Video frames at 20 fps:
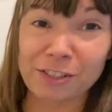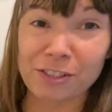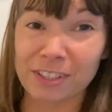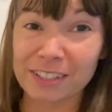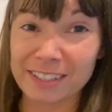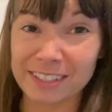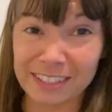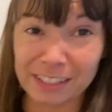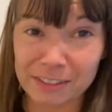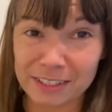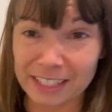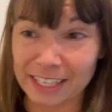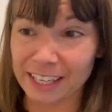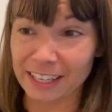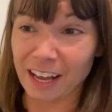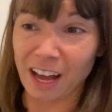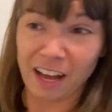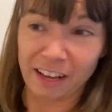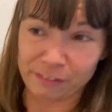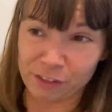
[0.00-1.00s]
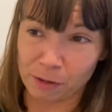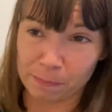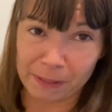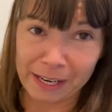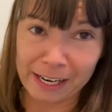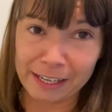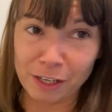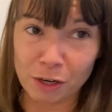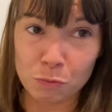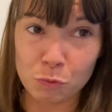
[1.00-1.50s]
You can still see I've got
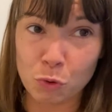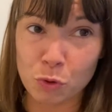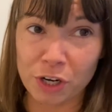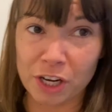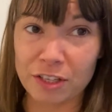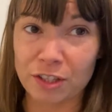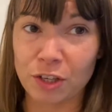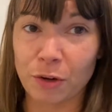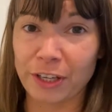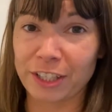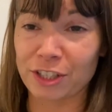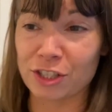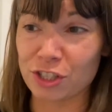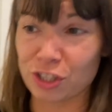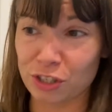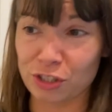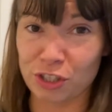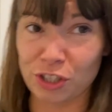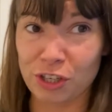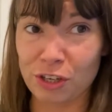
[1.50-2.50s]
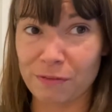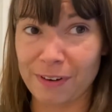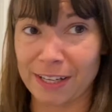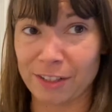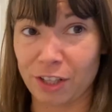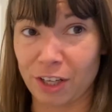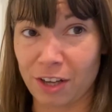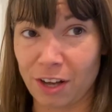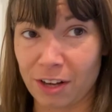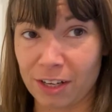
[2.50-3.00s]
plenty of water, so I can do 2 rounds
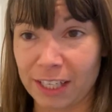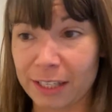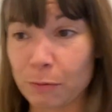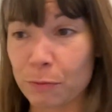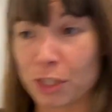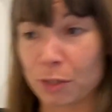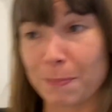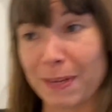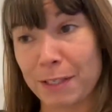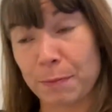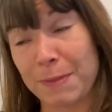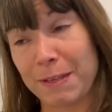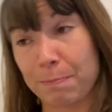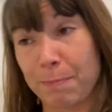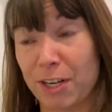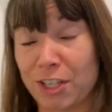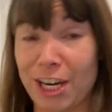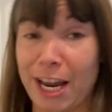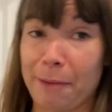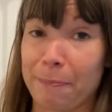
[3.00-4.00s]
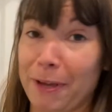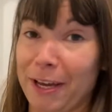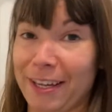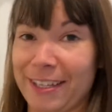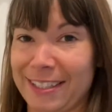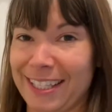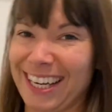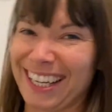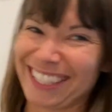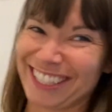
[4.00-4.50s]
of gargling, which makes me much happier
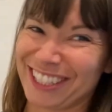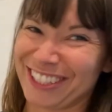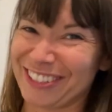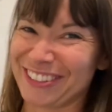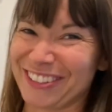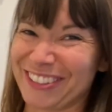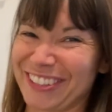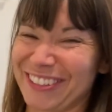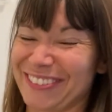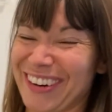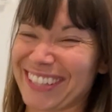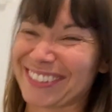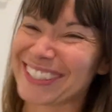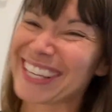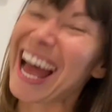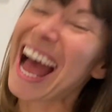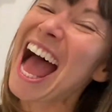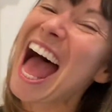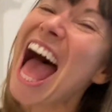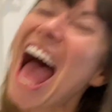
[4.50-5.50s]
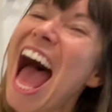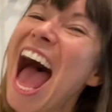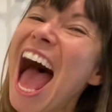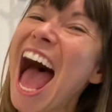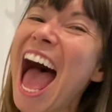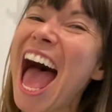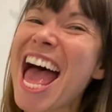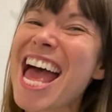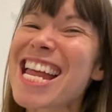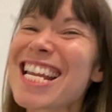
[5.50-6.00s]
because I like to do 2 rounds.
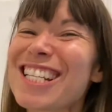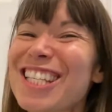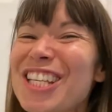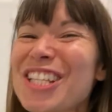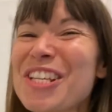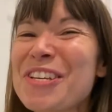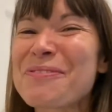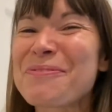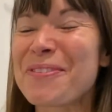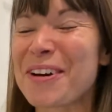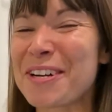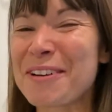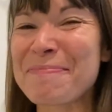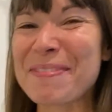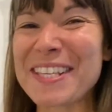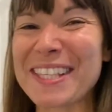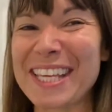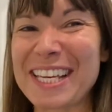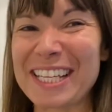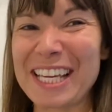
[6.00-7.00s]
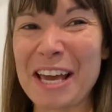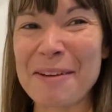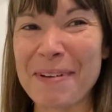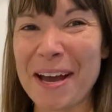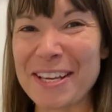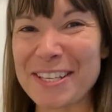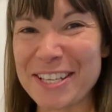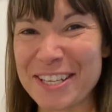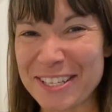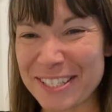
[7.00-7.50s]
And you want to be thinking
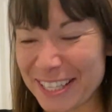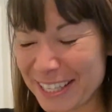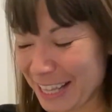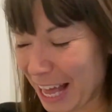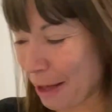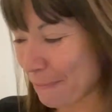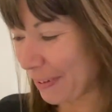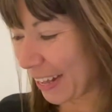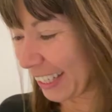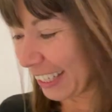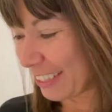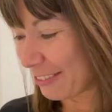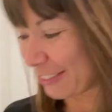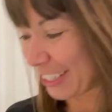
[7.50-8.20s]
about using that belly.